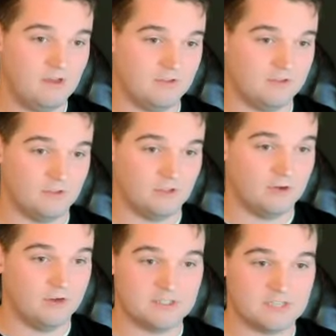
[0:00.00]

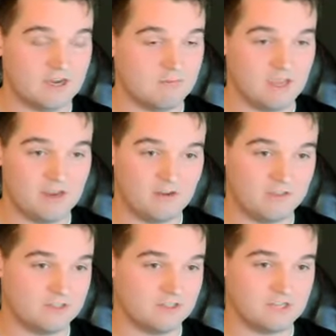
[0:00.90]
logo design maker
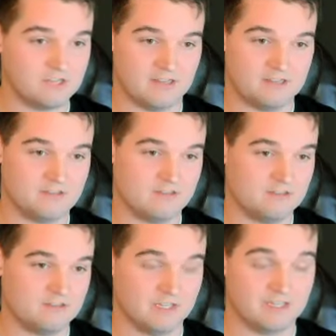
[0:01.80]
that just kind of
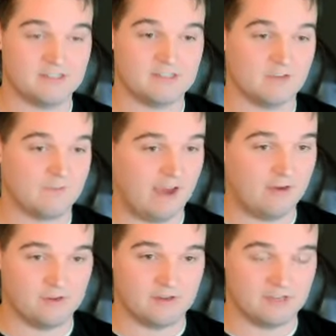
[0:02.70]
slings stuff
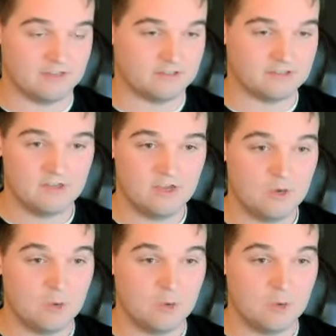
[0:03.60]
out and does